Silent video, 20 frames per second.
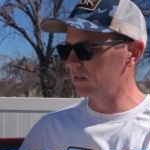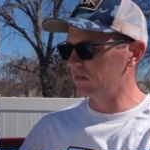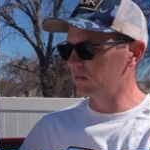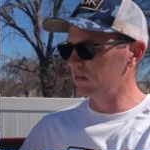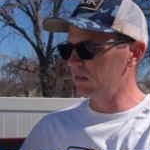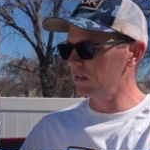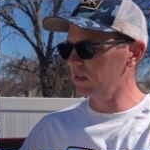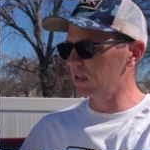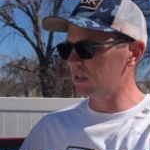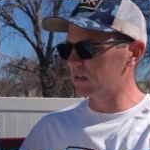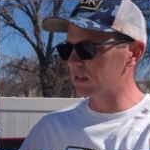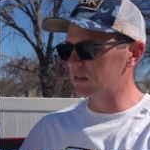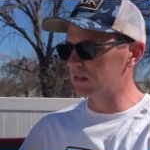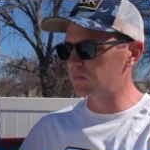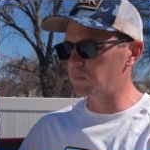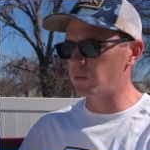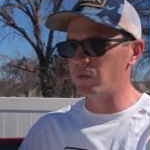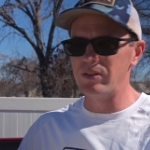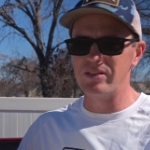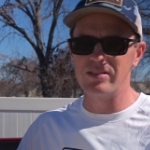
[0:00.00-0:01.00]
You know, you can get this
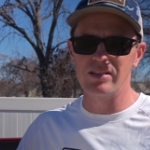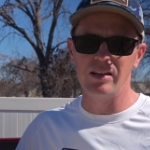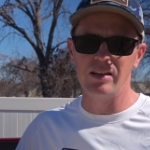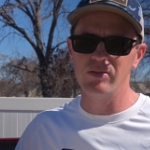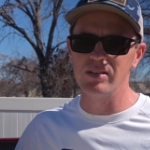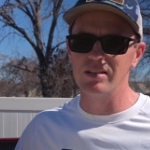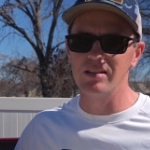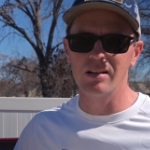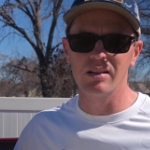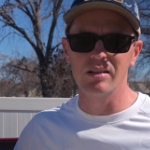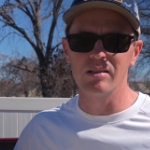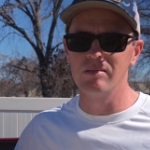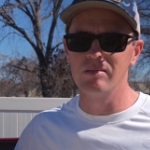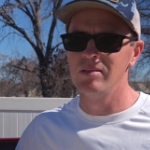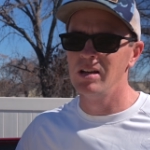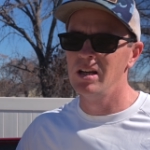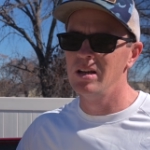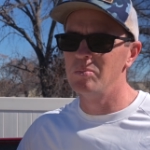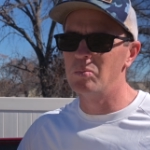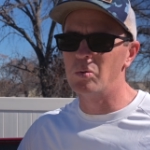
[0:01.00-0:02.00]
zero point seven down to zero
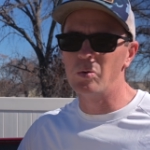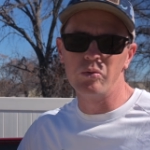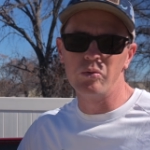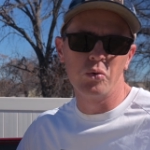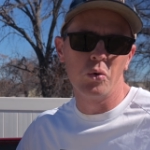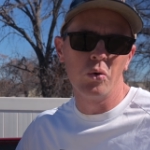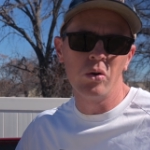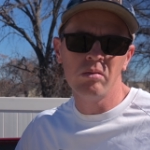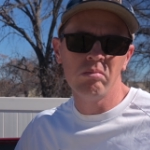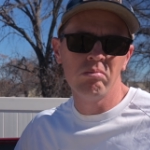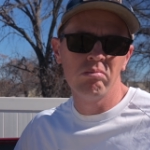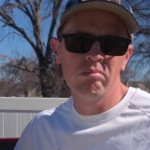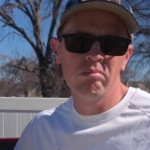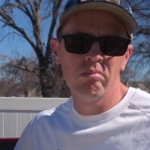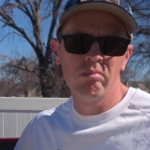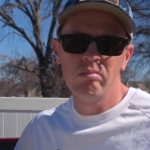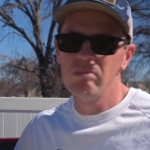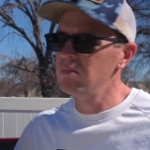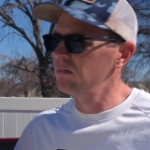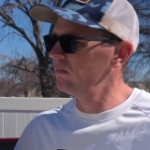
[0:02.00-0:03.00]
point four.
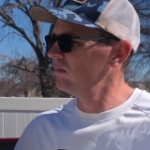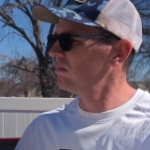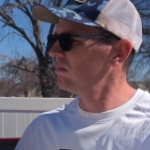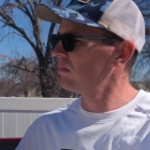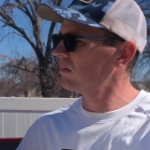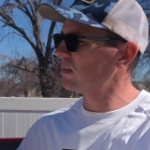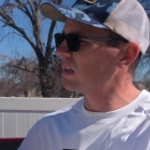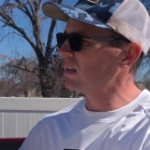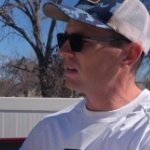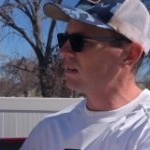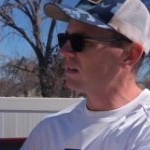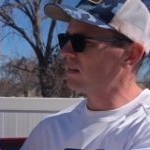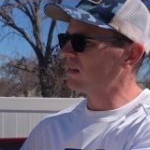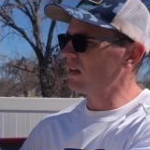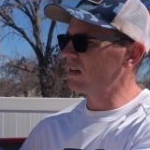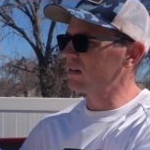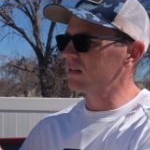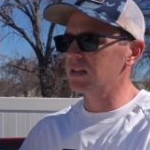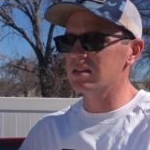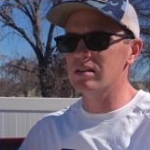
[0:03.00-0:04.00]
Get,
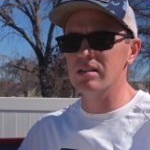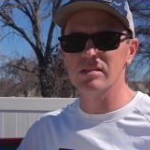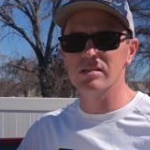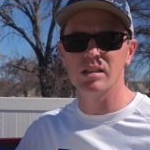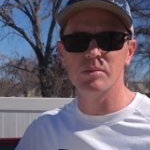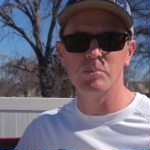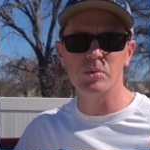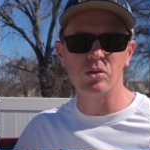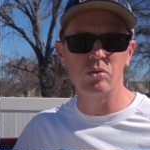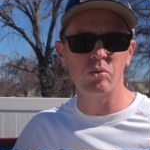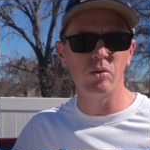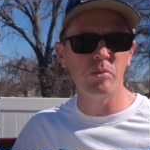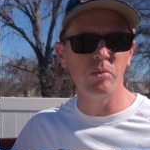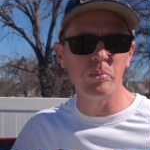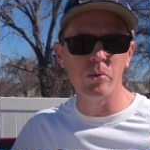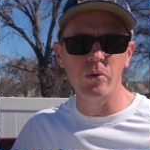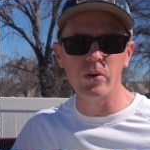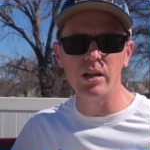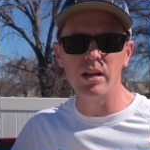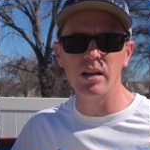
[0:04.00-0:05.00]
that'll get this up to twelve
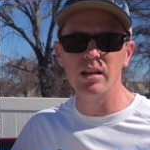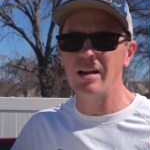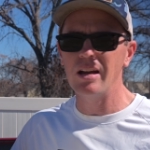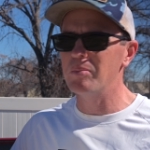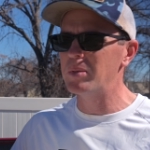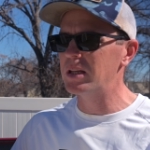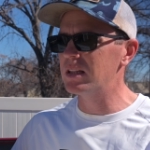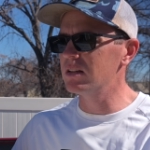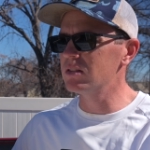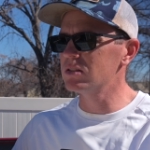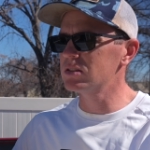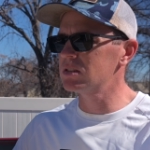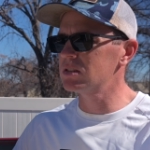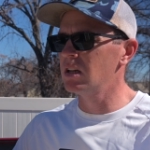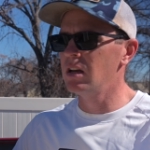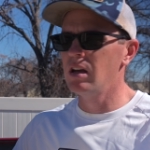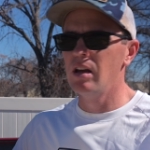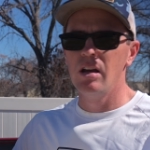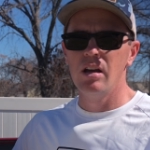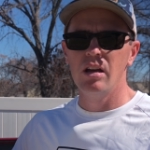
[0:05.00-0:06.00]
point eight. I mean, there's,
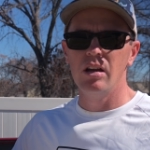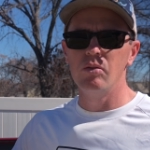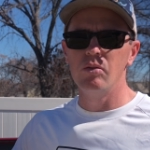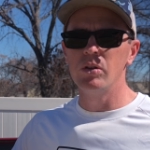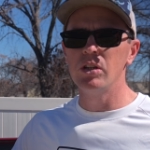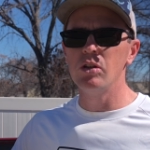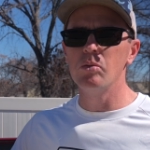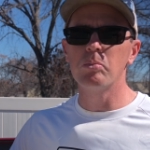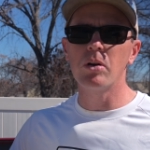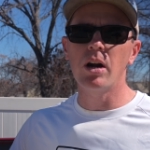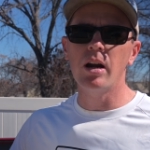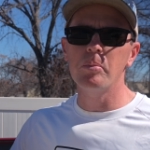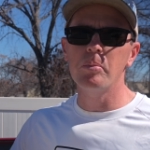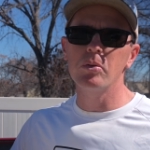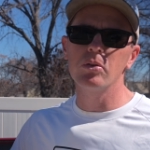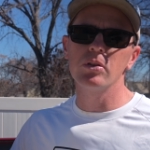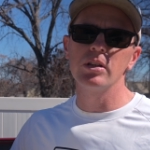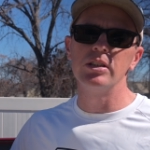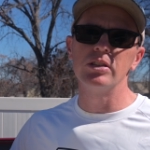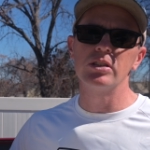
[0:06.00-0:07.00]
when you
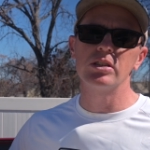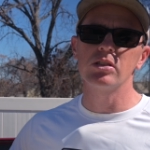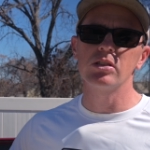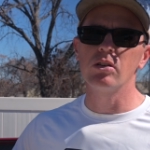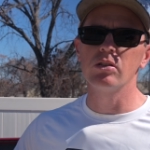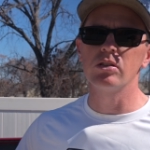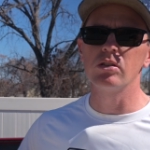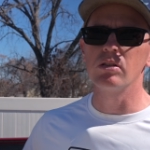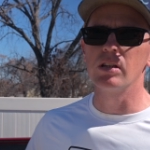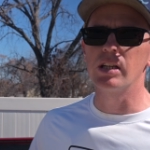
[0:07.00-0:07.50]
properly install your